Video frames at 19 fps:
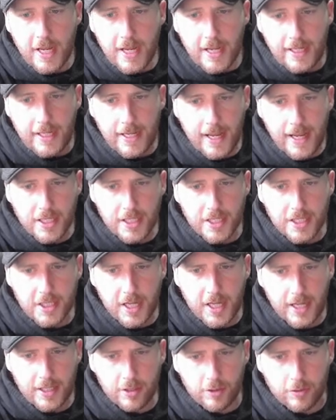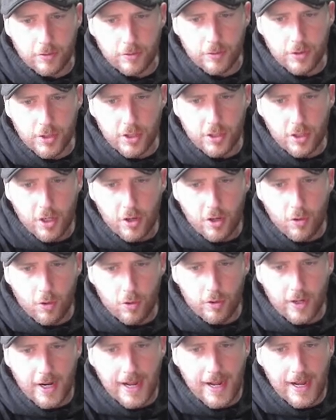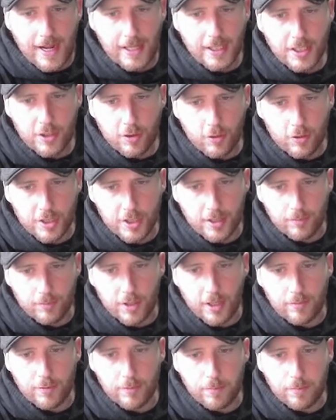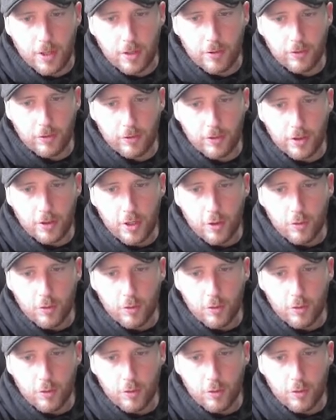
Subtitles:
He has sandals, or a hat, or sometimes both,